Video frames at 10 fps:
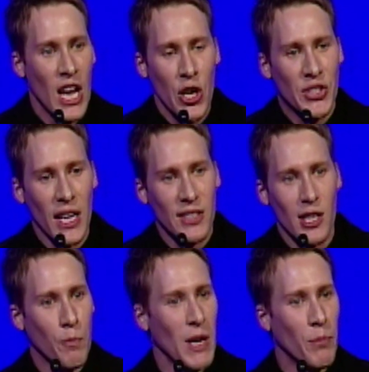You tell to
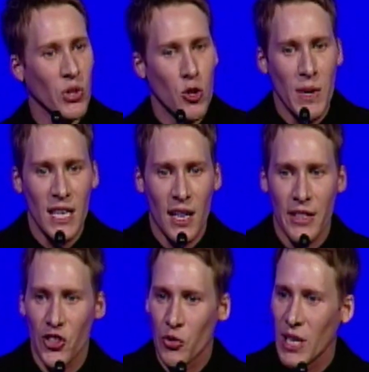the people you meet on the
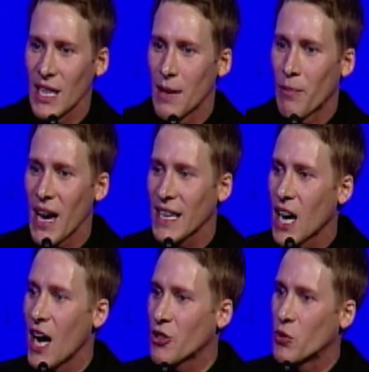street. And by
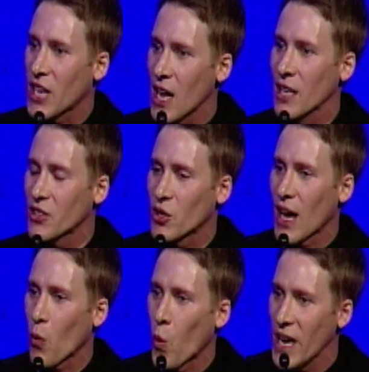God, you tell it to
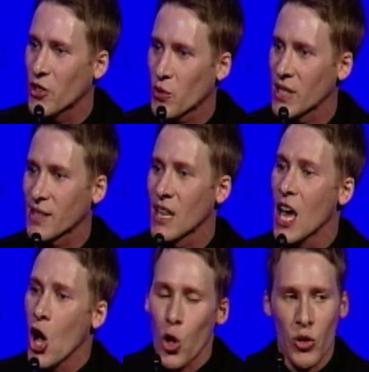that waitress
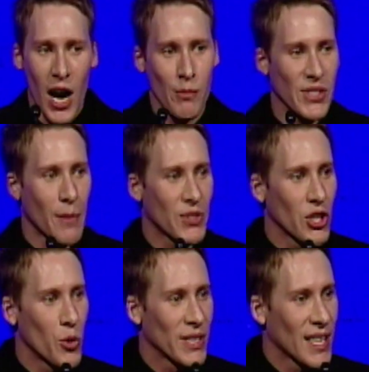who comes up to
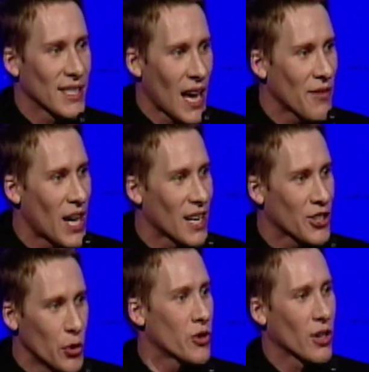you and says, "I've got a
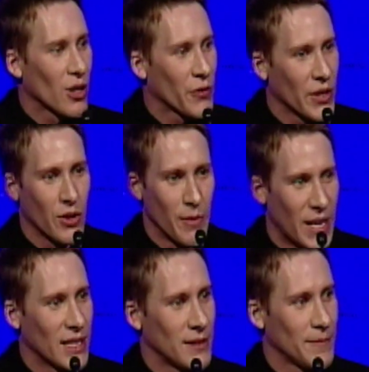cute girl for you to meet."